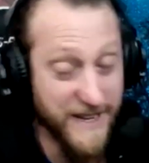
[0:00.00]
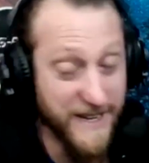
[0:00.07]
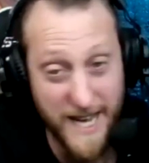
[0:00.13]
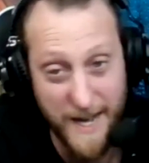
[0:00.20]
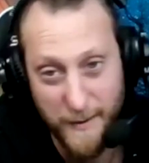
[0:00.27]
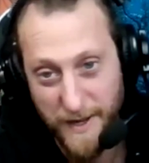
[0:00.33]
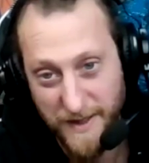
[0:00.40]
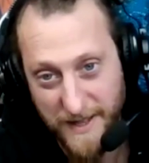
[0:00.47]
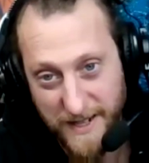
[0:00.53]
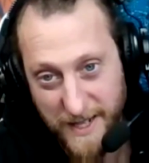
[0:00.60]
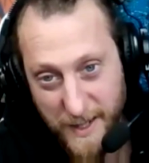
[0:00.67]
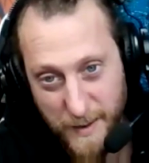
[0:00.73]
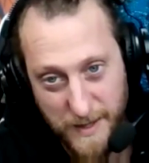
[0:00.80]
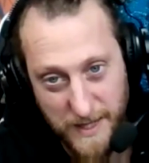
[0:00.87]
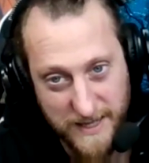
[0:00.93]
But not when
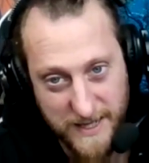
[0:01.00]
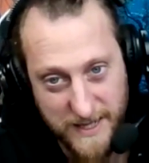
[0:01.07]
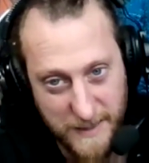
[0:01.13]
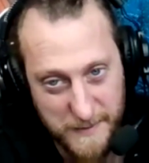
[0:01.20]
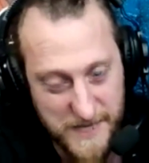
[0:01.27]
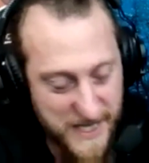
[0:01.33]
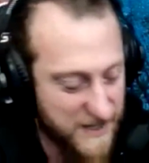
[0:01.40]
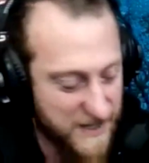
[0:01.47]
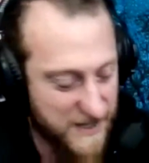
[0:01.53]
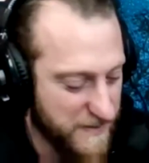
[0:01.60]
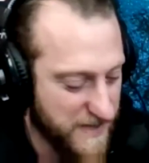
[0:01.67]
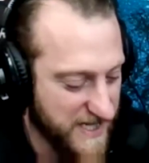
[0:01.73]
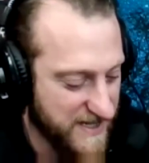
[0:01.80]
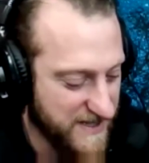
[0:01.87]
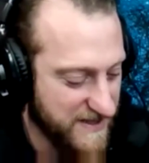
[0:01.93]
the new one comes
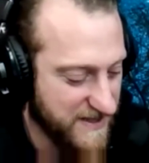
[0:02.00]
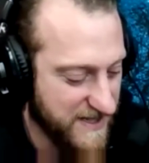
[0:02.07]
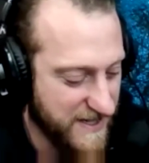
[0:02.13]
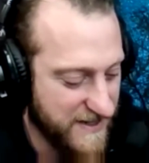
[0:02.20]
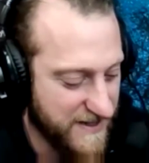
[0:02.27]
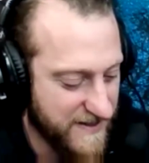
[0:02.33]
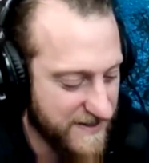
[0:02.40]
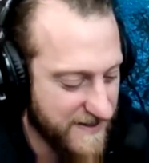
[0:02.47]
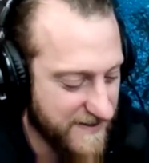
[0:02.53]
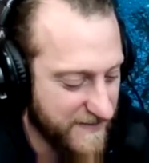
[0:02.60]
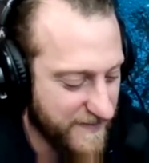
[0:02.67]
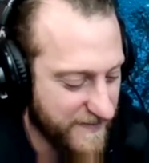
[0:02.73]
out, man. And